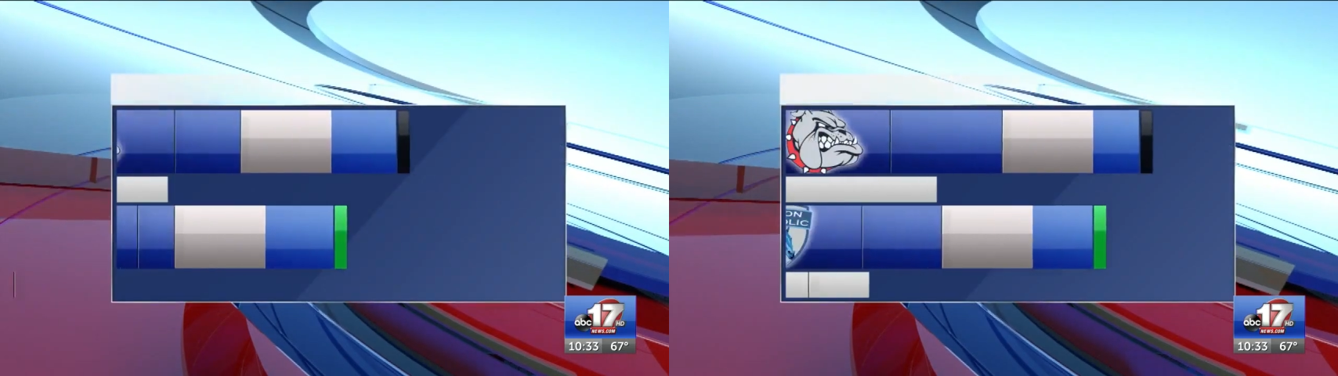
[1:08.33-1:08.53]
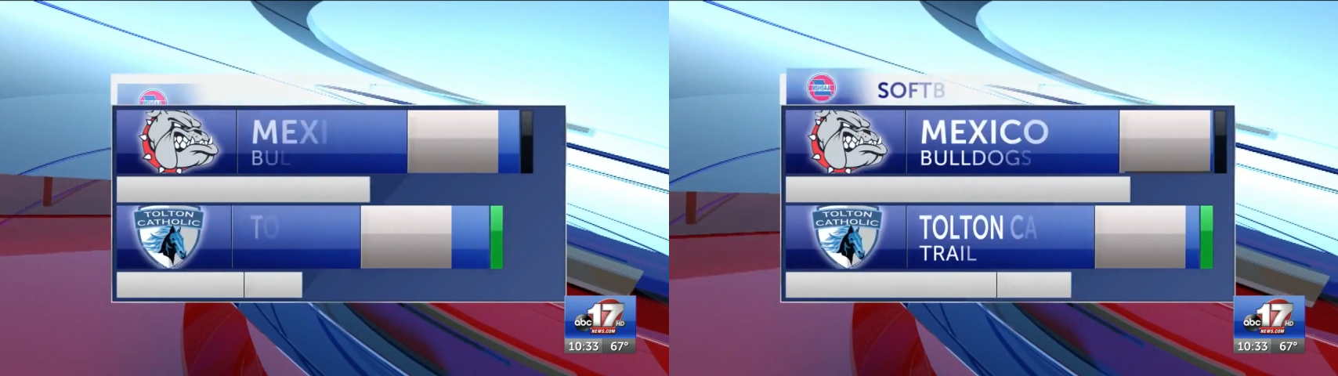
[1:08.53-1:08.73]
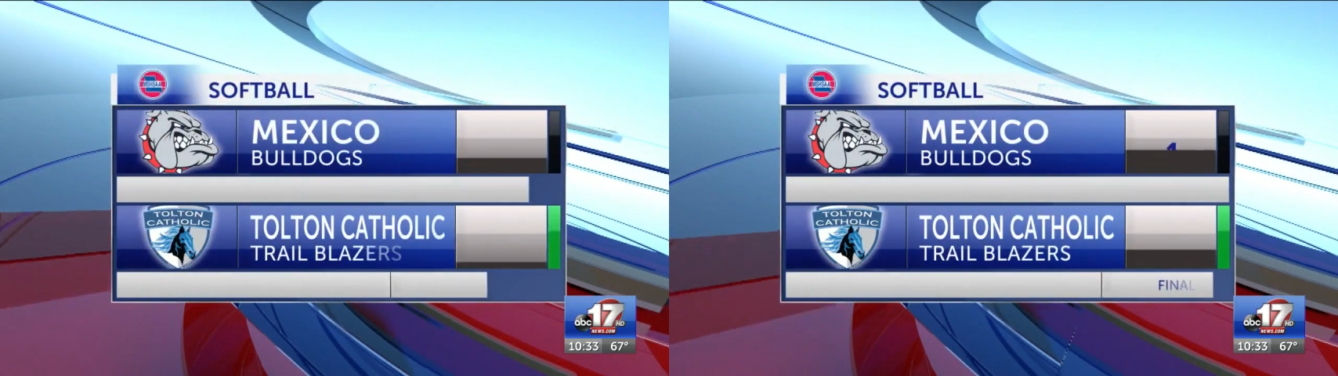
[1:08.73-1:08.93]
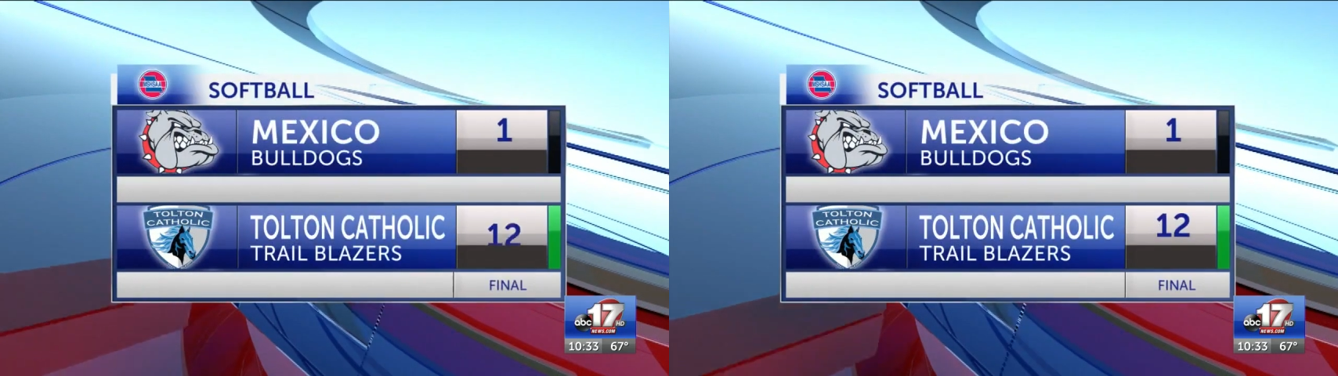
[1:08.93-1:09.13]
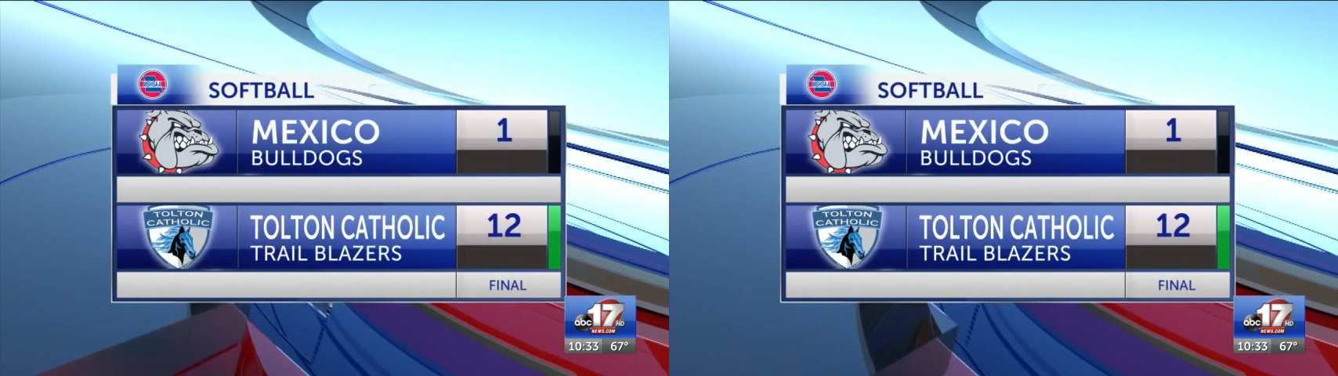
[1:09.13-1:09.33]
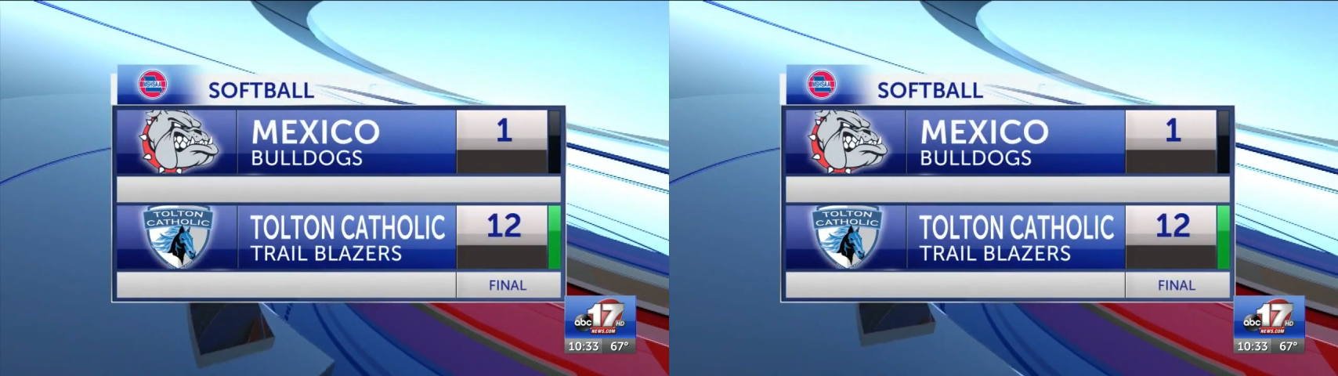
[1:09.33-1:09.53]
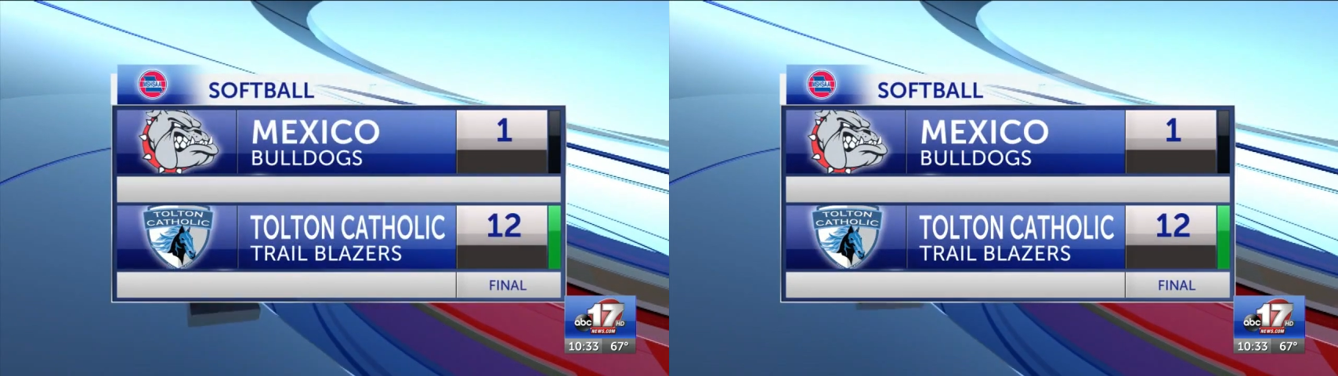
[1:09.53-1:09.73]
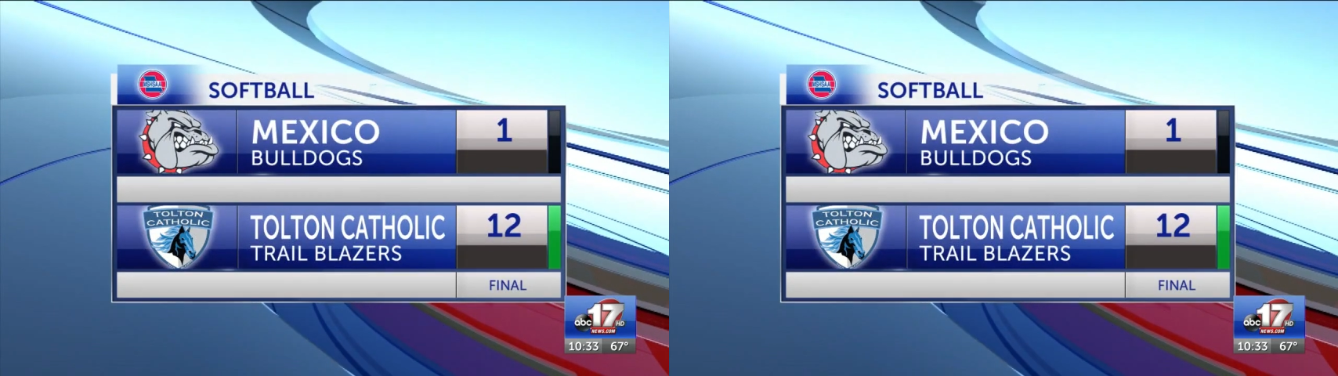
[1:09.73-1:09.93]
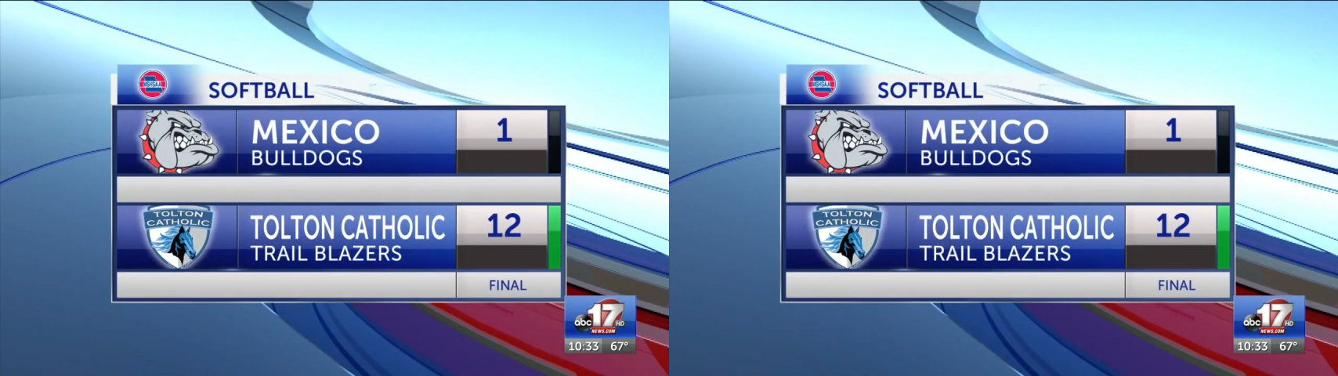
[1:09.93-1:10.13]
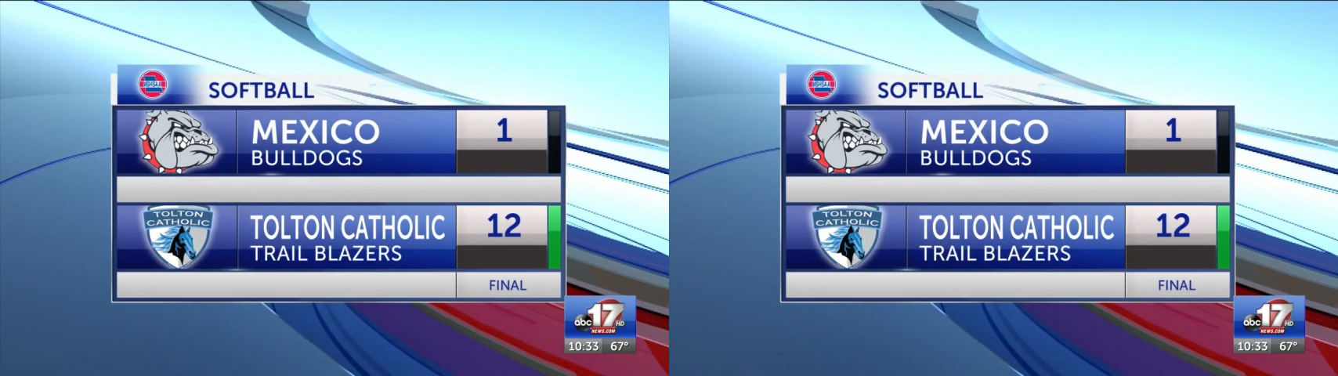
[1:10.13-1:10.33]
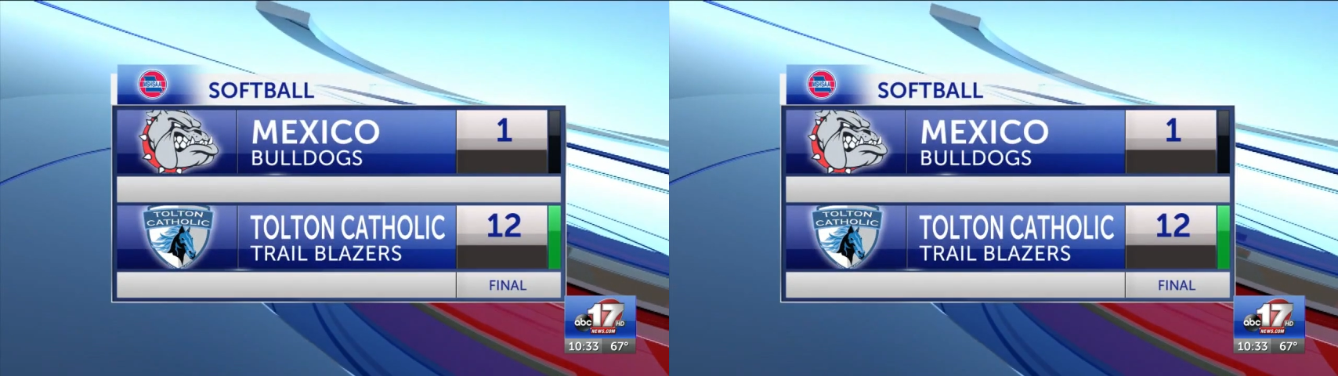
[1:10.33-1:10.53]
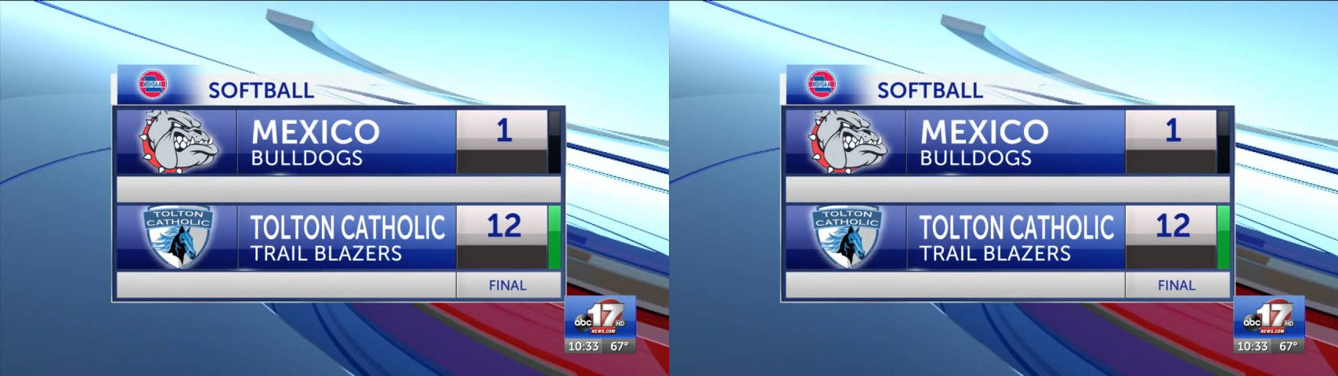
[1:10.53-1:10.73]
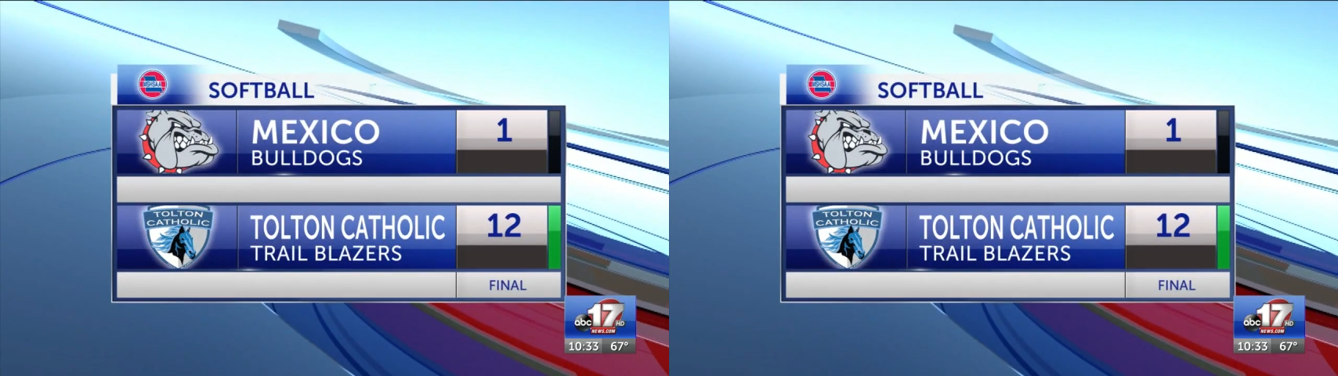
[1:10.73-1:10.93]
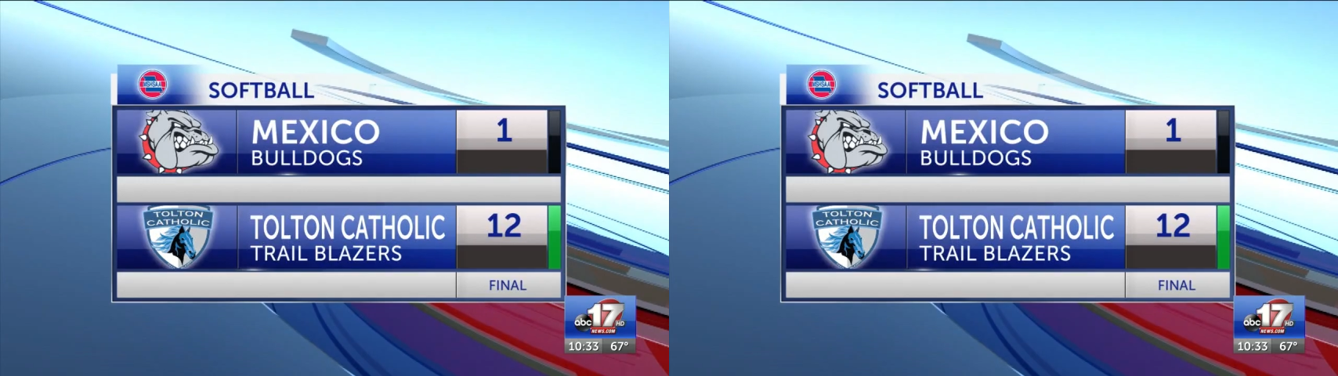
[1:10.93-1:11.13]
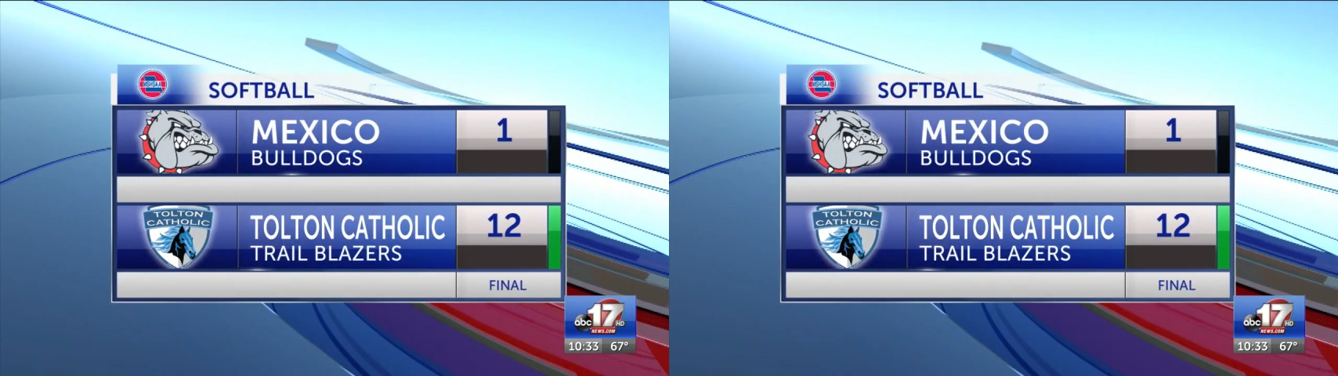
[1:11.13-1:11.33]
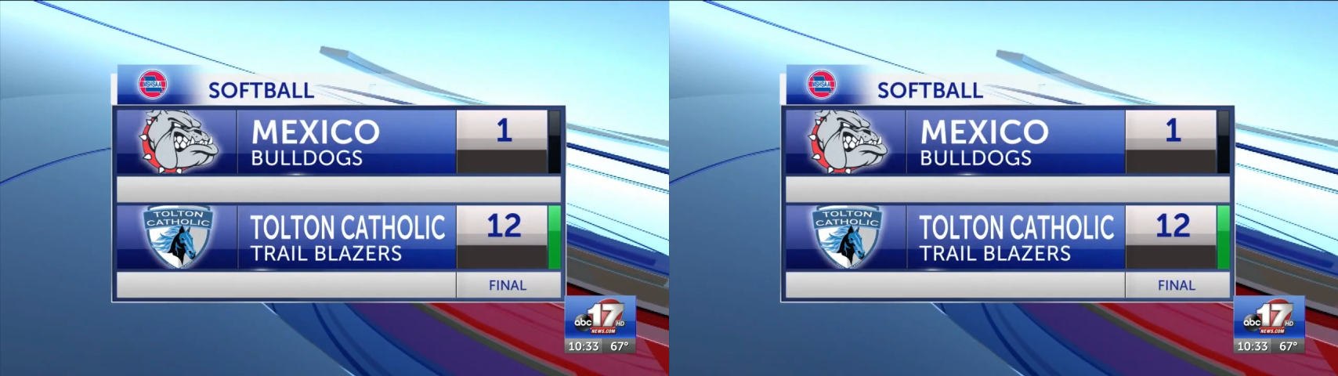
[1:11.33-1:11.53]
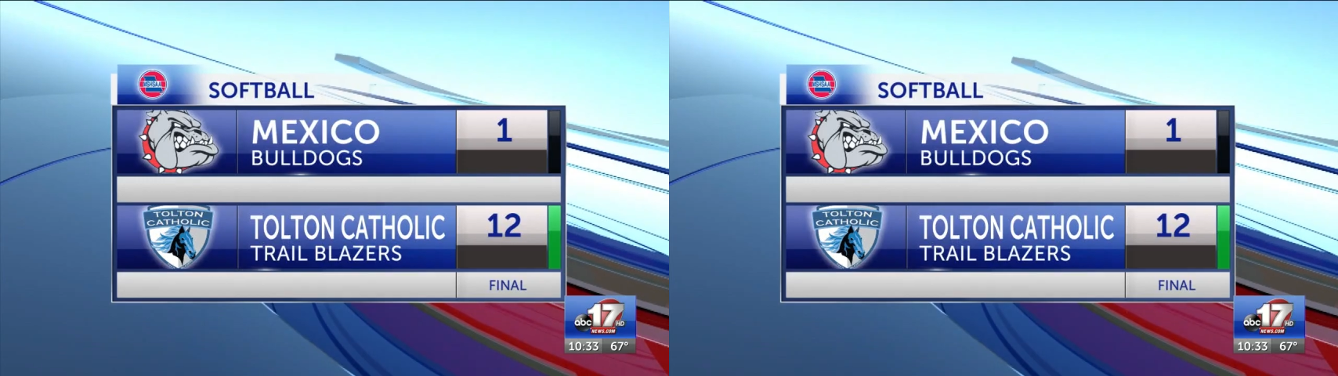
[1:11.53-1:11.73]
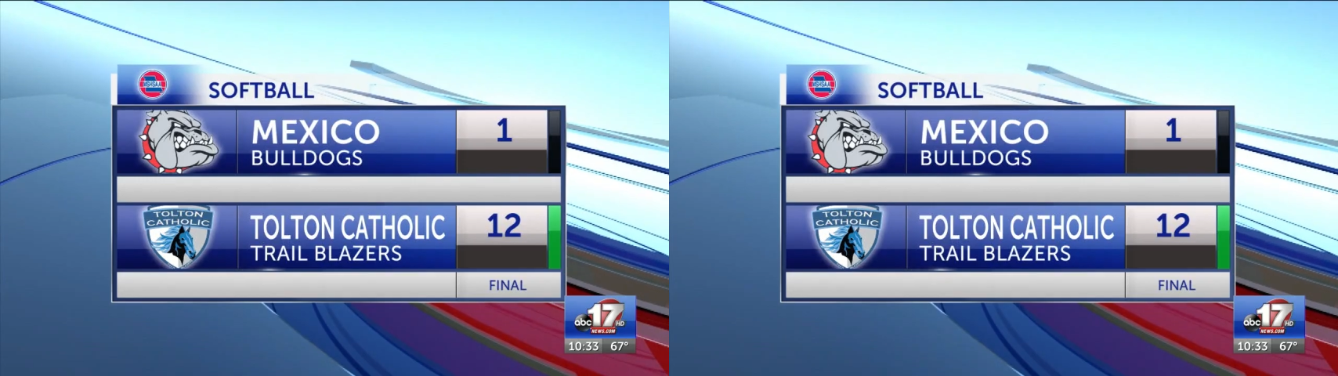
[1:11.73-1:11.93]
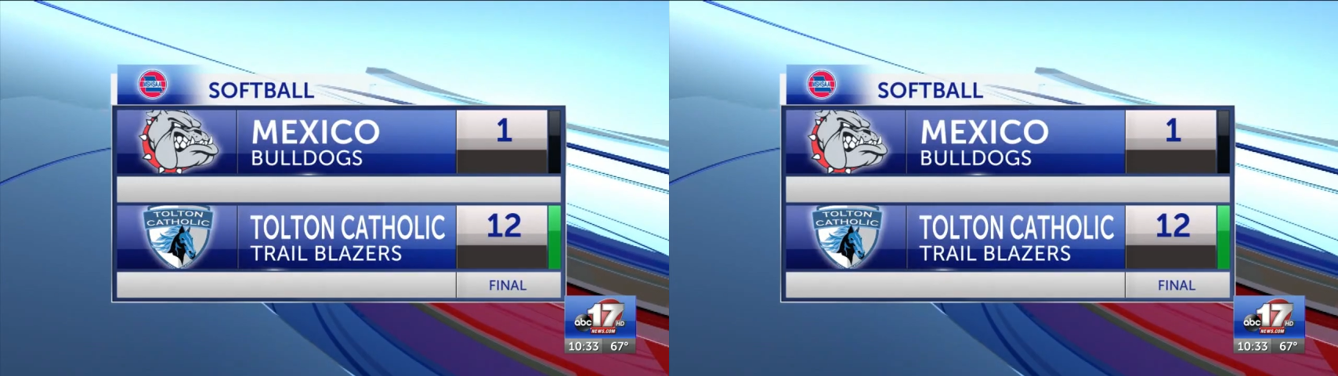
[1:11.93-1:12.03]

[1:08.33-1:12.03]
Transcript: (no speaker visible)